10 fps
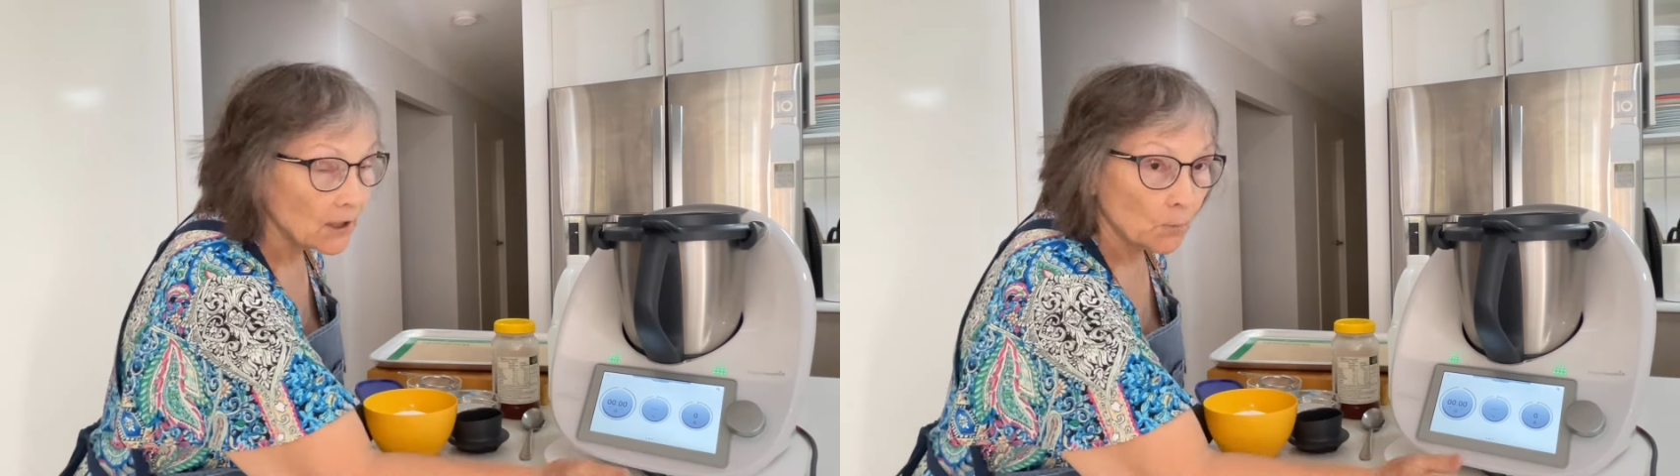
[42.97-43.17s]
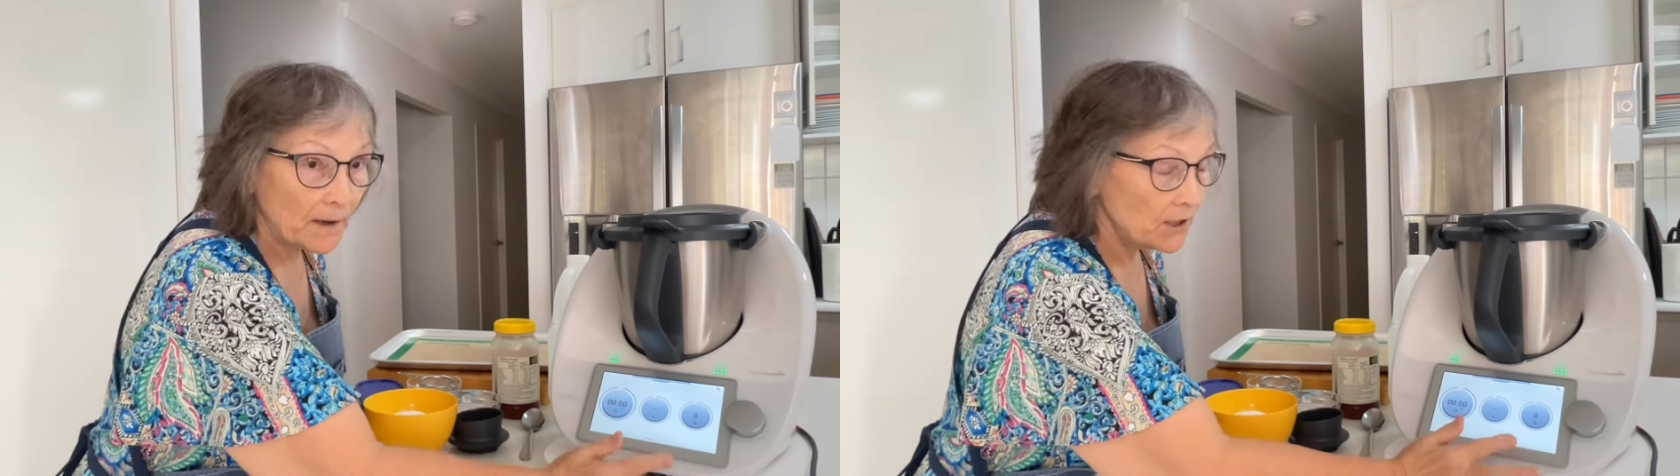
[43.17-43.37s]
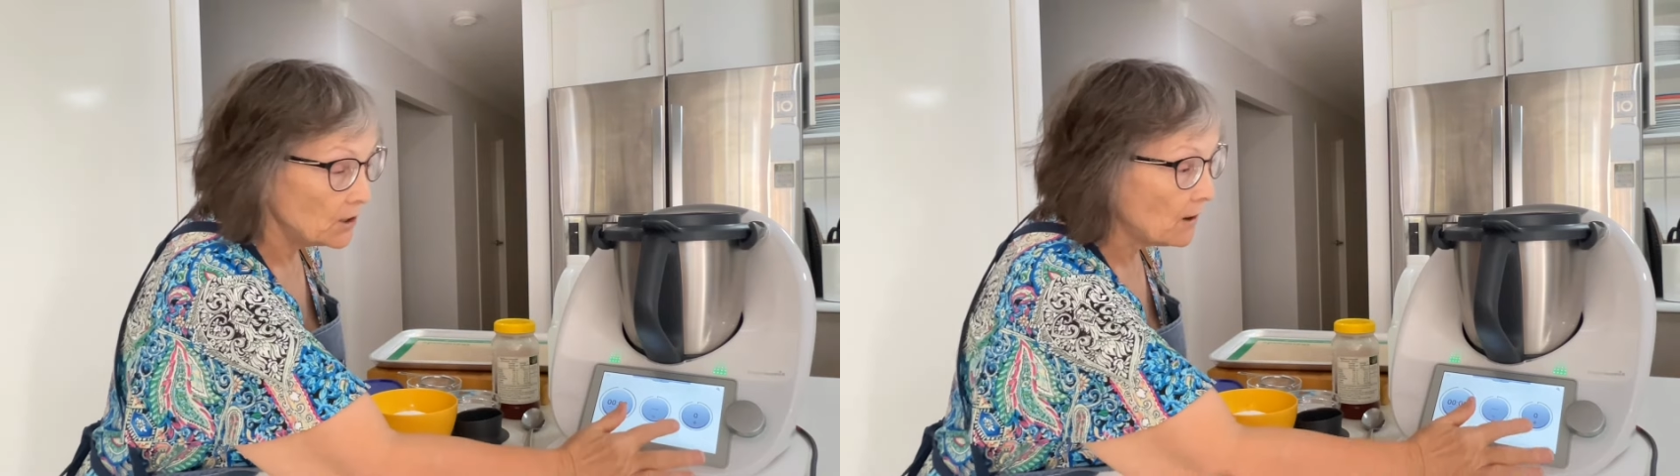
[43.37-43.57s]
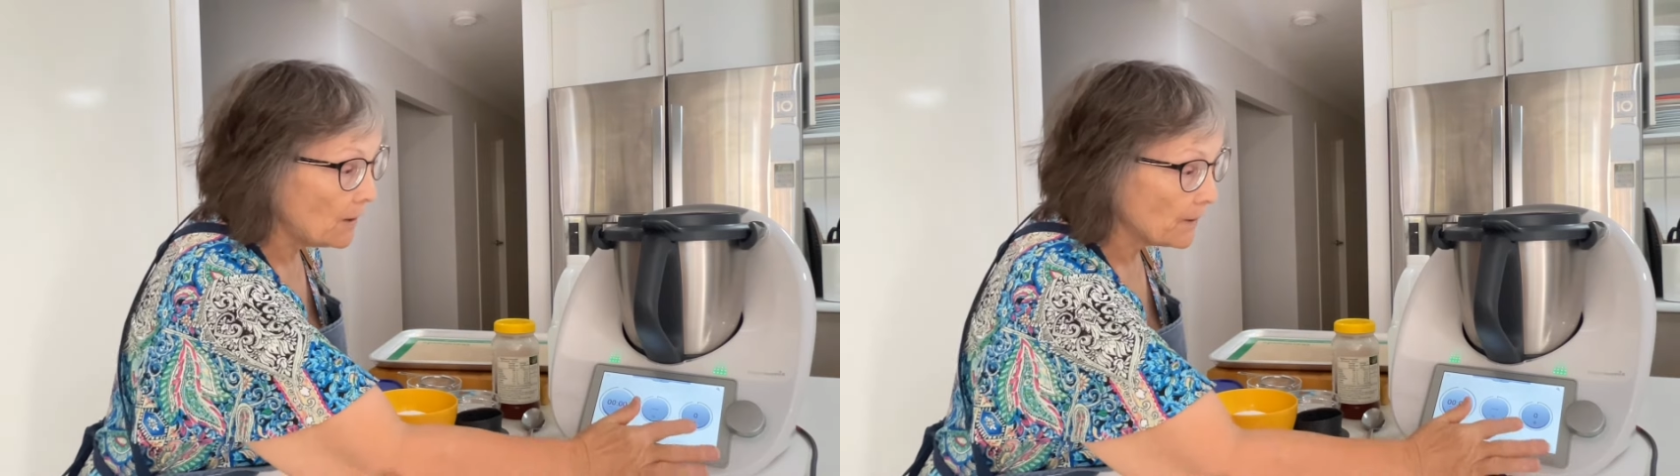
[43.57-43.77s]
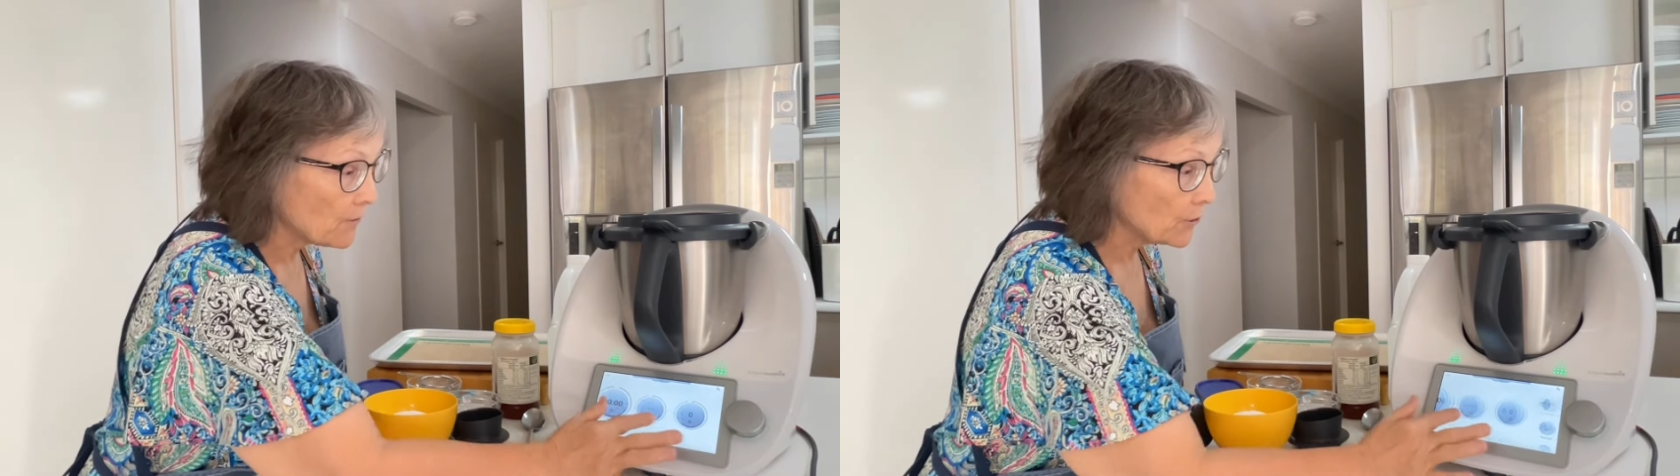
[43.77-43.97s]
when you
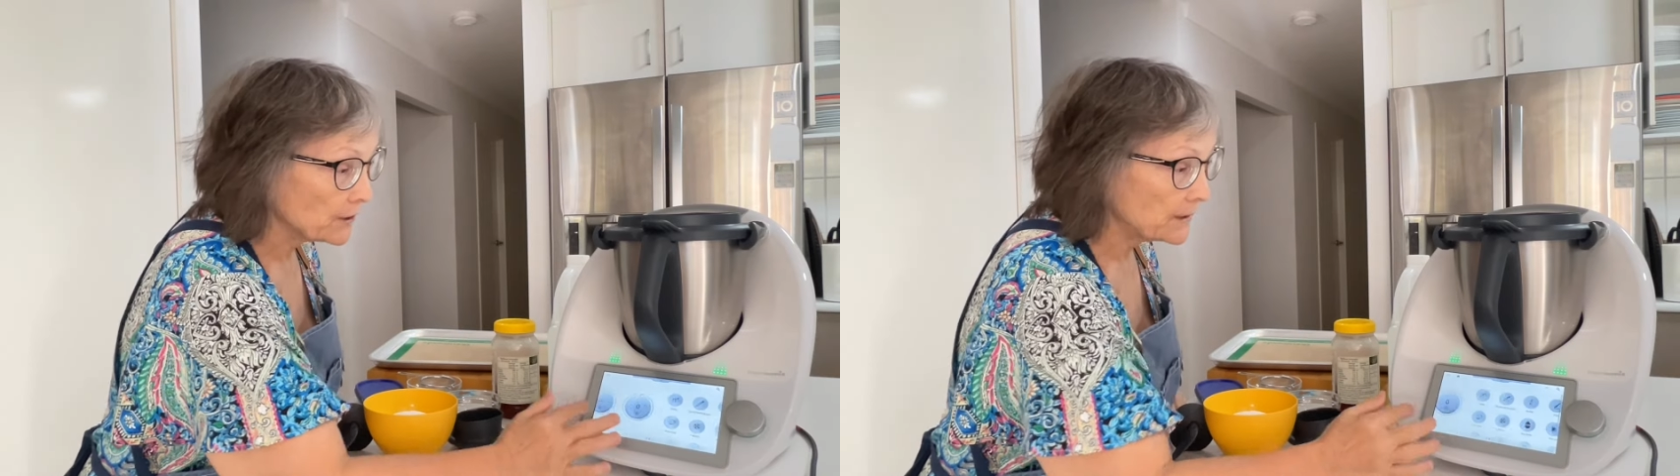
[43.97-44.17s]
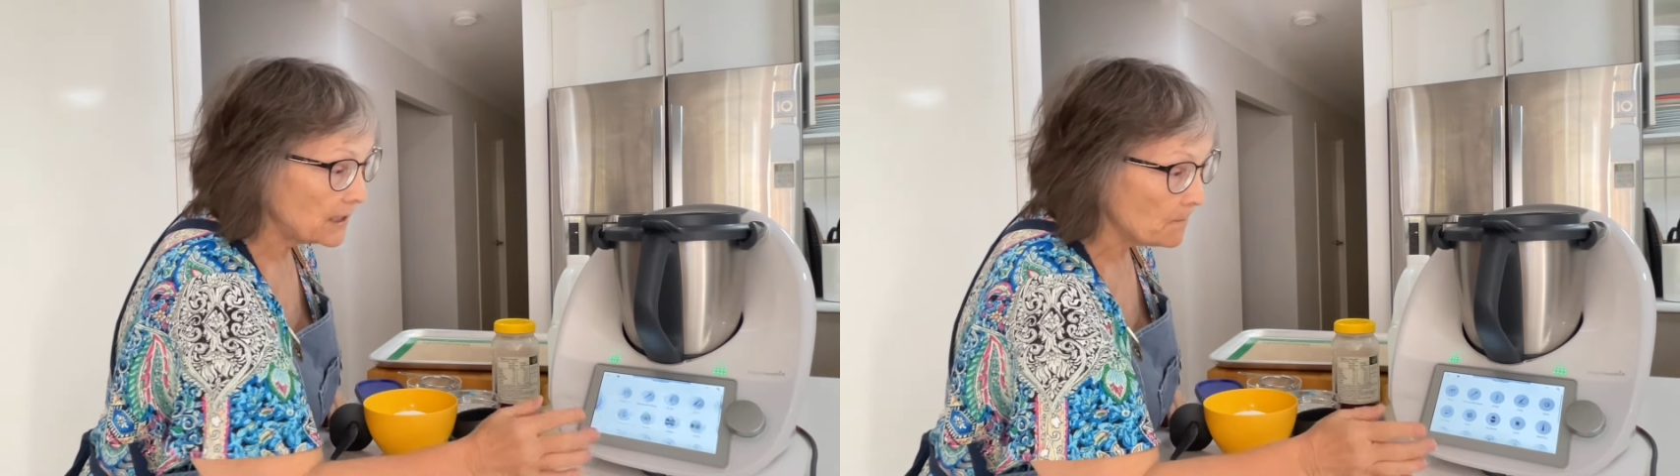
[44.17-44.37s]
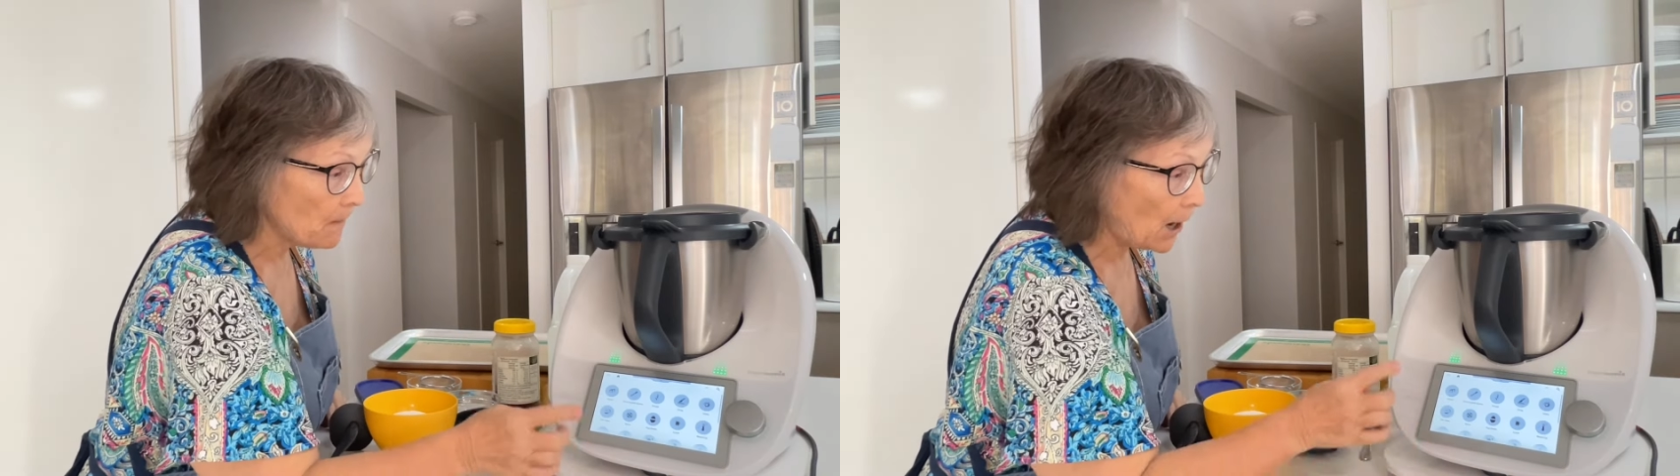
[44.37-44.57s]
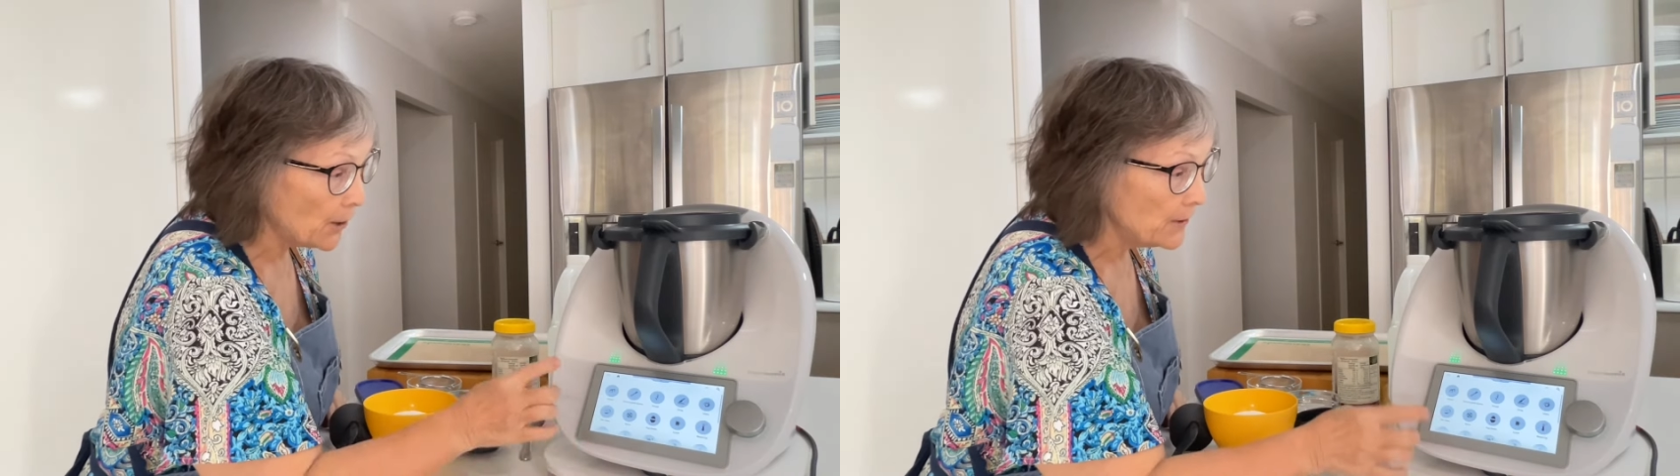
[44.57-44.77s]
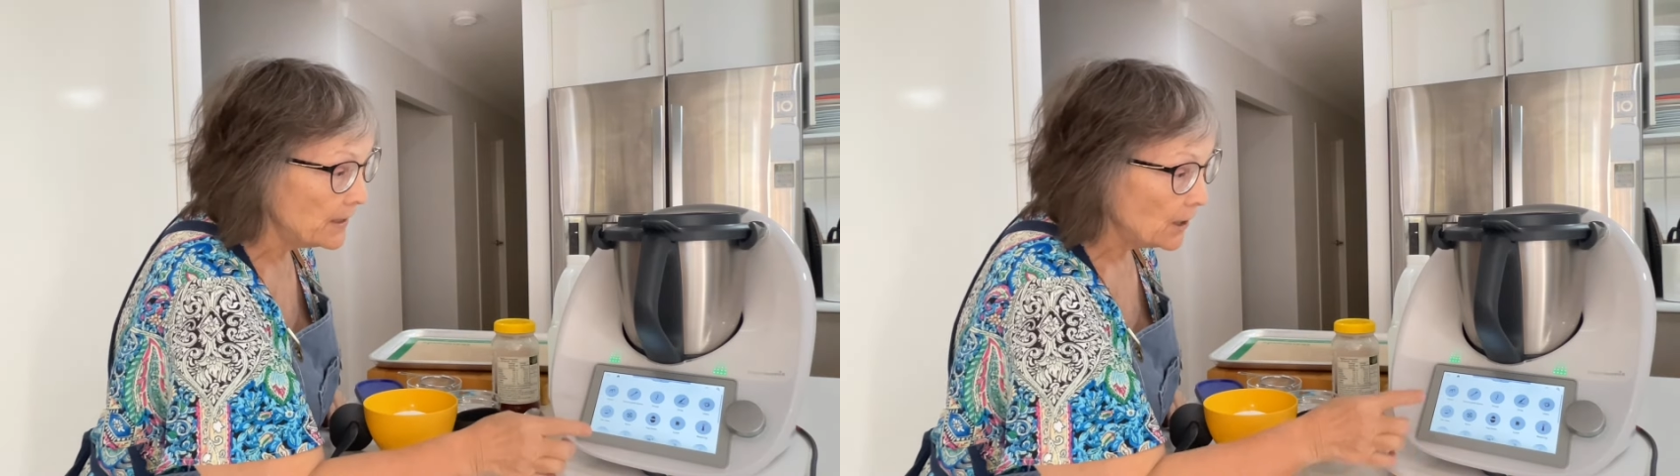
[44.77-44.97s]
go across to your
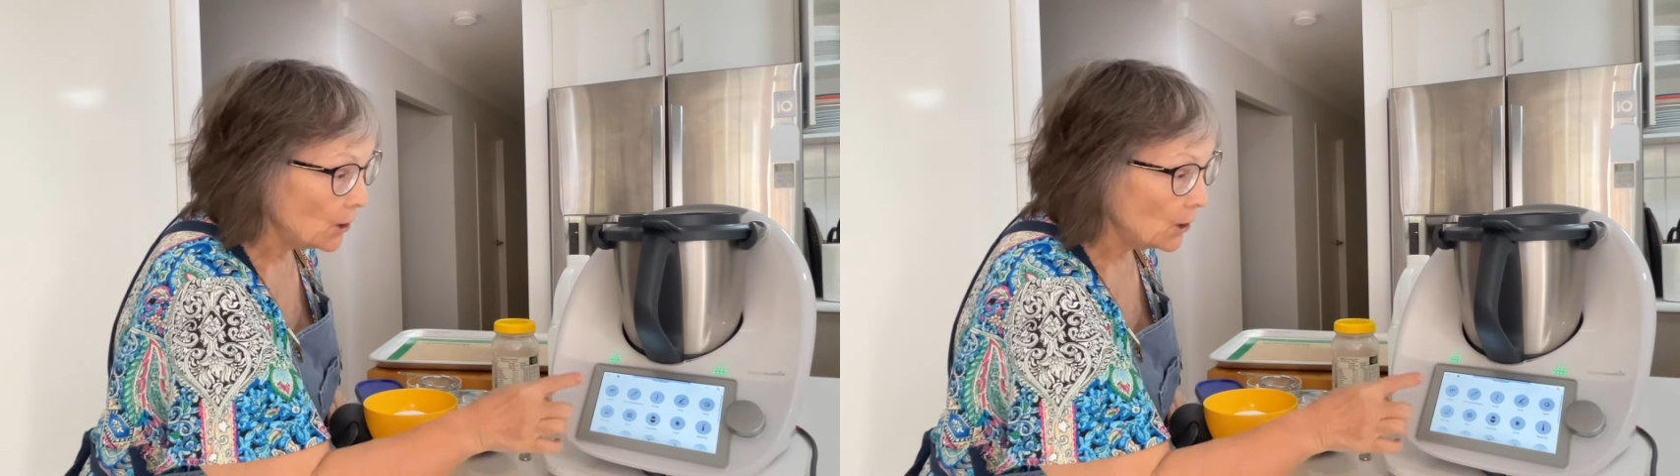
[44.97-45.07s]
mode,